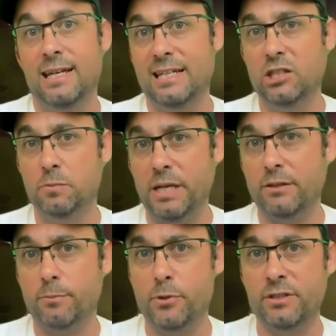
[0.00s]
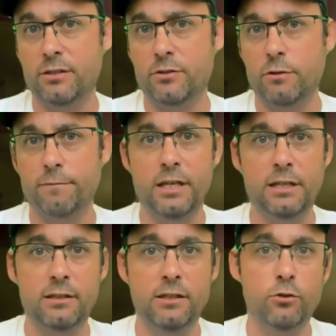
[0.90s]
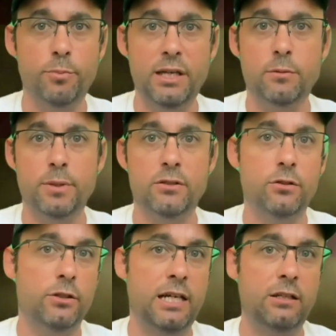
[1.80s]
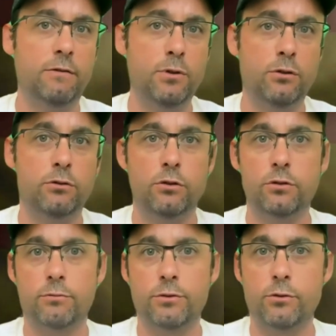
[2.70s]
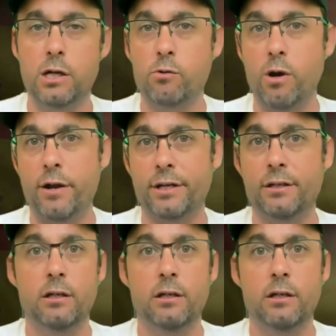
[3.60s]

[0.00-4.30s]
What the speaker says: In Spain, the percentage of VAT you pay depends on the kind of product or service you're acquiring,